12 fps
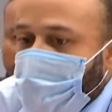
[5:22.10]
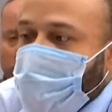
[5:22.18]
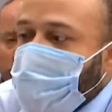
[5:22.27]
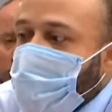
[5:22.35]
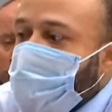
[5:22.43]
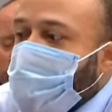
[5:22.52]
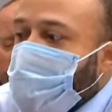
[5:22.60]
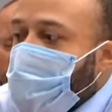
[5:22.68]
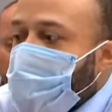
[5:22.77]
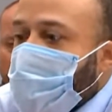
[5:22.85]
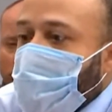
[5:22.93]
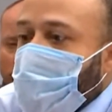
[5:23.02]
there is a
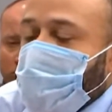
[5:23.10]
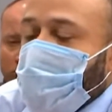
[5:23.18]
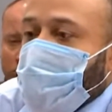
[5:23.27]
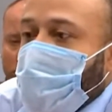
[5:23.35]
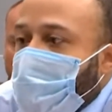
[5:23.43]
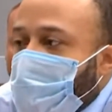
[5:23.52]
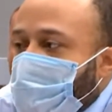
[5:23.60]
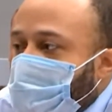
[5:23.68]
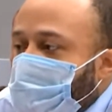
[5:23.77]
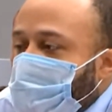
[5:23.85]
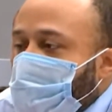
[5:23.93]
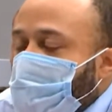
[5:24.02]
conviction in this matter,
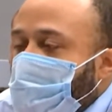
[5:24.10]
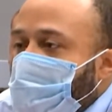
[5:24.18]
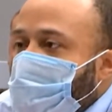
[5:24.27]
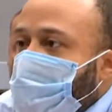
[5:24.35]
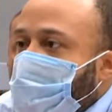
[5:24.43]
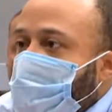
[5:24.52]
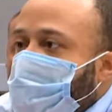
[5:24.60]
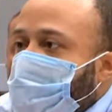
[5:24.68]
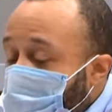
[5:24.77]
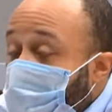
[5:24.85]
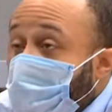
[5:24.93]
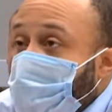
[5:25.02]
there is a mention
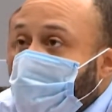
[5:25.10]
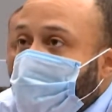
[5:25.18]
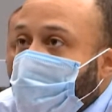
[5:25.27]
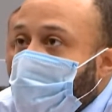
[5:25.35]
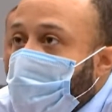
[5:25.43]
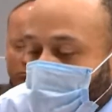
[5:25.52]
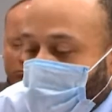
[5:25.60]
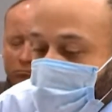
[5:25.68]
of sentencing,